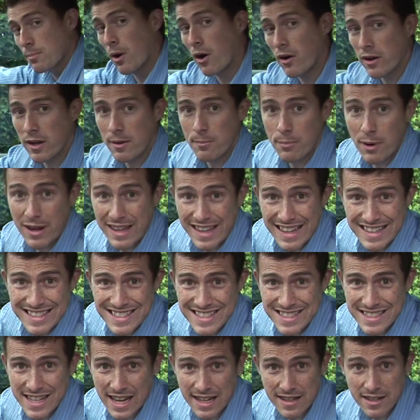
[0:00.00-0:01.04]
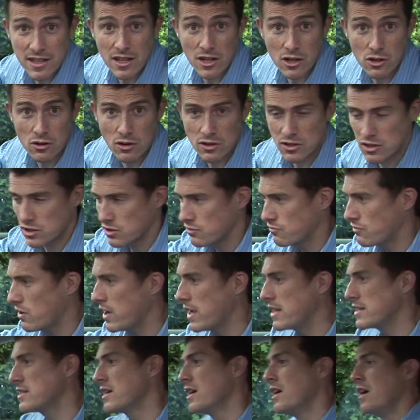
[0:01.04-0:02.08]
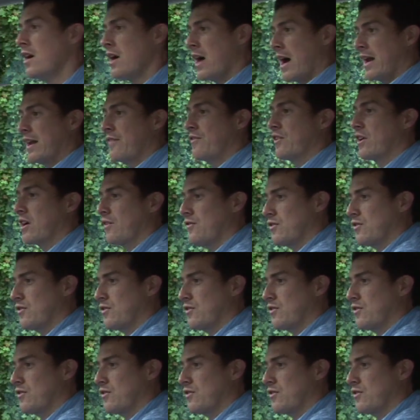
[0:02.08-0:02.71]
parking brake as standard across the range. And if you go